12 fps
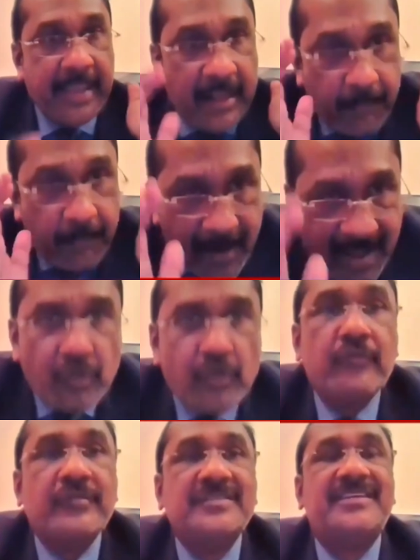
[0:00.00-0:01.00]
ILMA
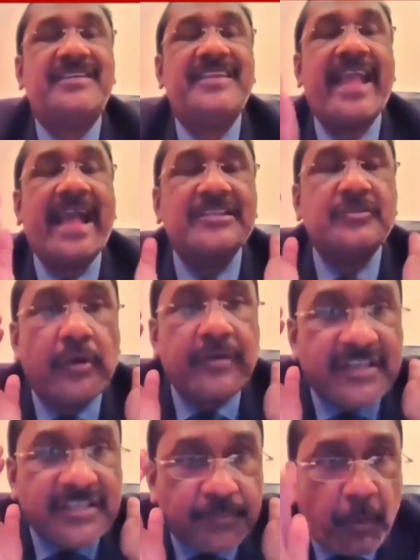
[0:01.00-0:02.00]
University has got
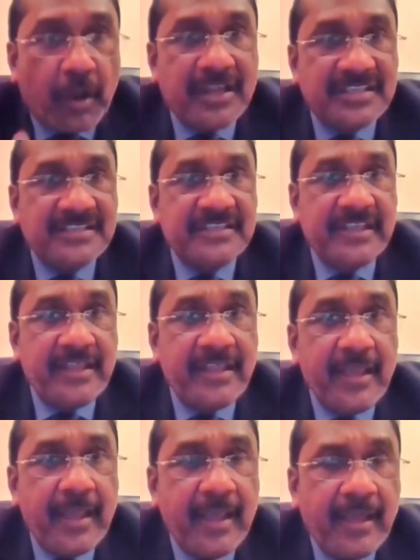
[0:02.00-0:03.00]
its policy.
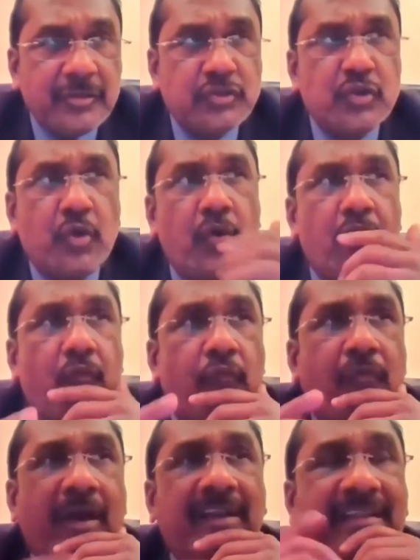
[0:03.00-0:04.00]
So
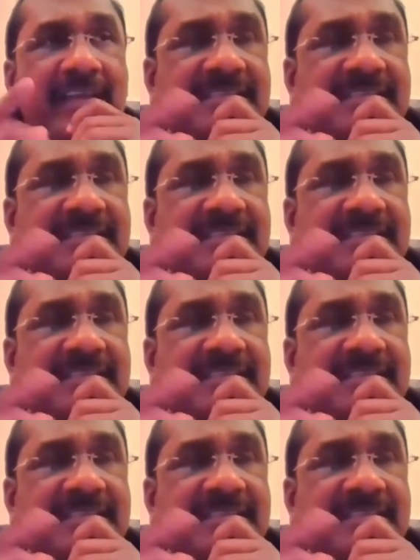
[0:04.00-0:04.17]
what I